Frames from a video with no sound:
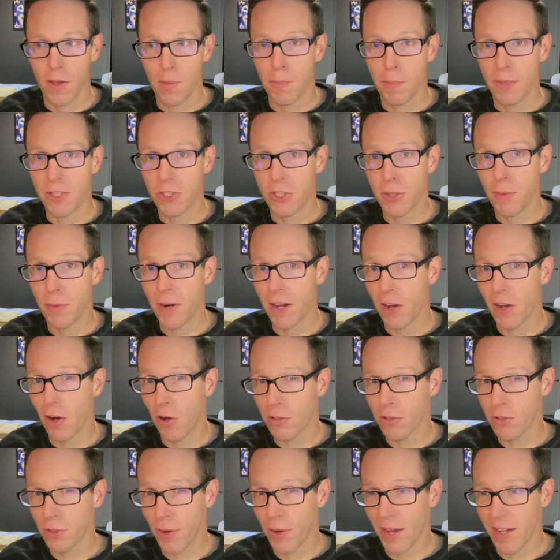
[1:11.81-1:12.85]
But Gemini
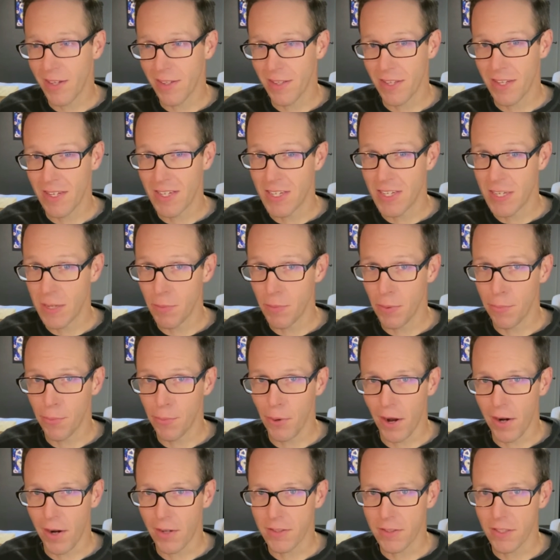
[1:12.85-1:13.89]
also has the deep
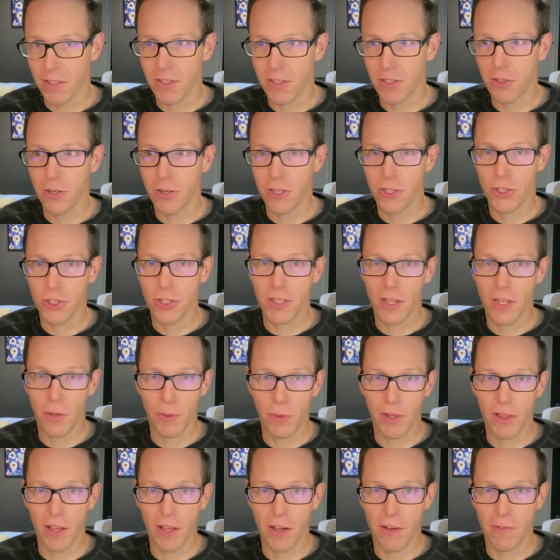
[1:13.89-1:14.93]
product integration that
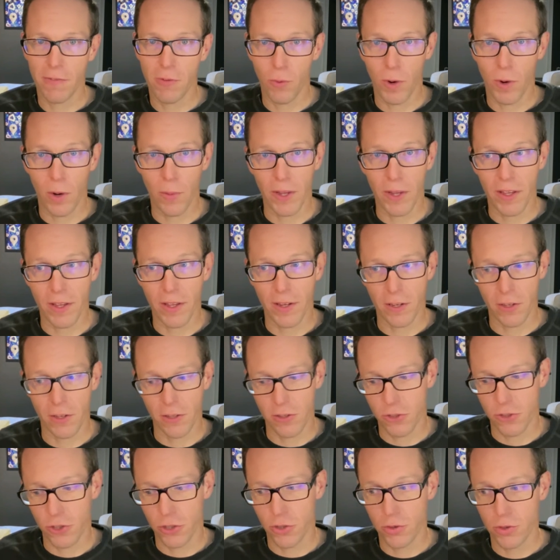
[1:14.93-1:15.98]
we love, where we can
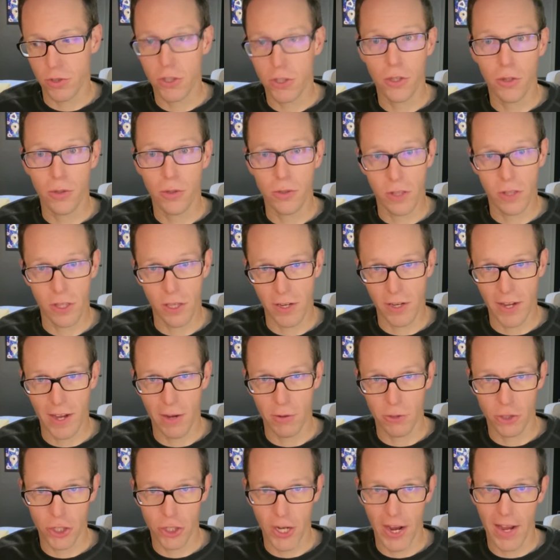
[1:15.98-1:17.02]
choose to use the now
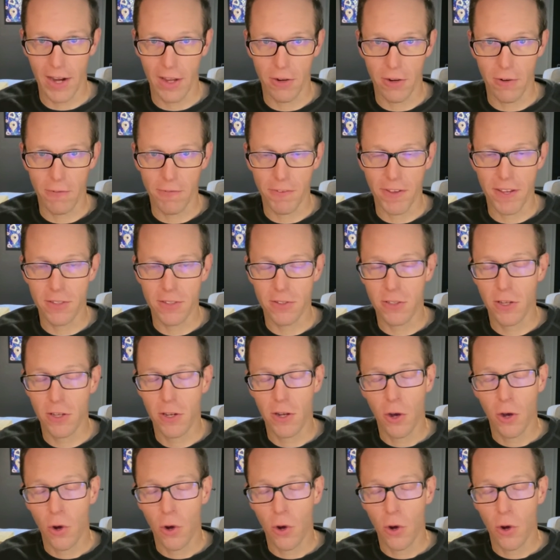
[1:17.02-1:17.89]
chat interface